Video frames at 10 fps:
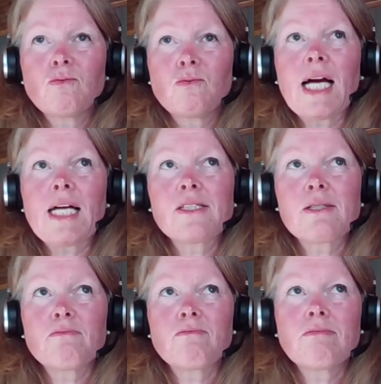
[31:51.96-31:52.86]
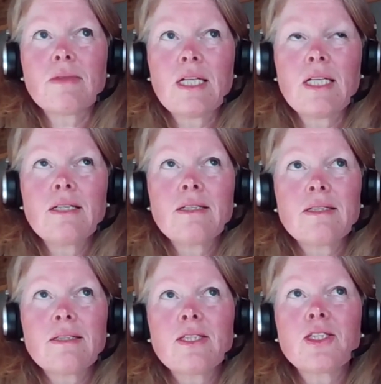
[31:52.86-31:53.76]
we had some
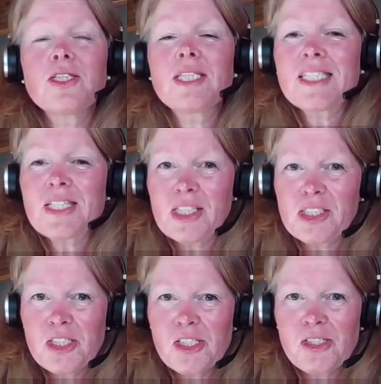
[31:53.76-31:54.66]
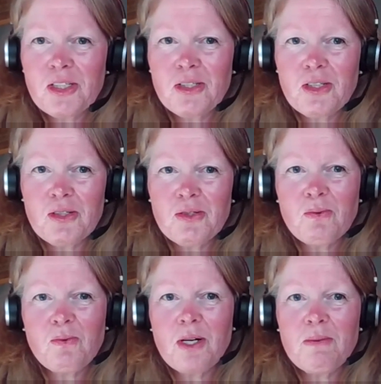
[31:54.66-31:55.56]
good discussions on
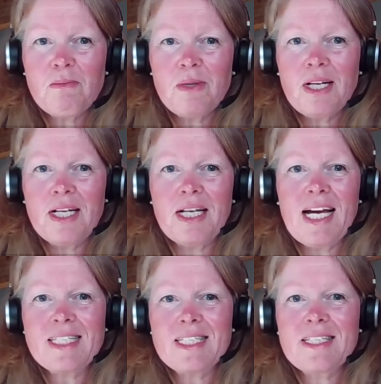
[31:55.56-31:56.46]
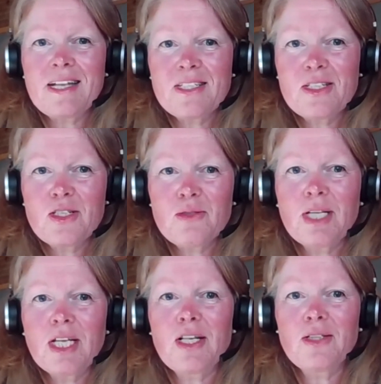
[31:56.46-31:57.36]
what exercises to
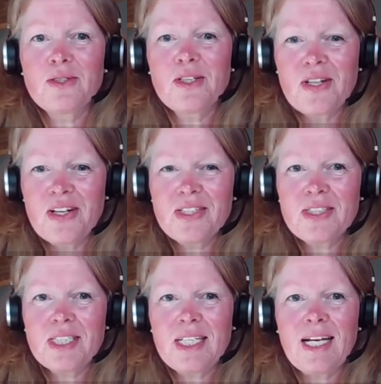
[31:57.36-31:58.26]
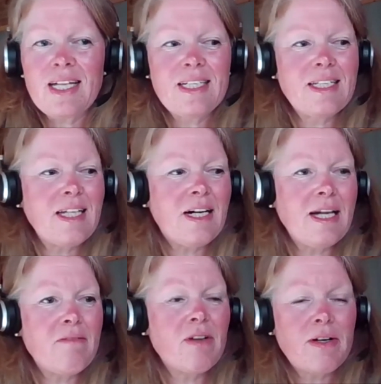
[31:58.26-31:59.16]
include or not, and I
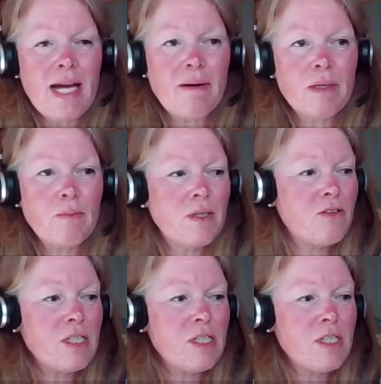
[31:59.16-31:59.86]
am very happy with the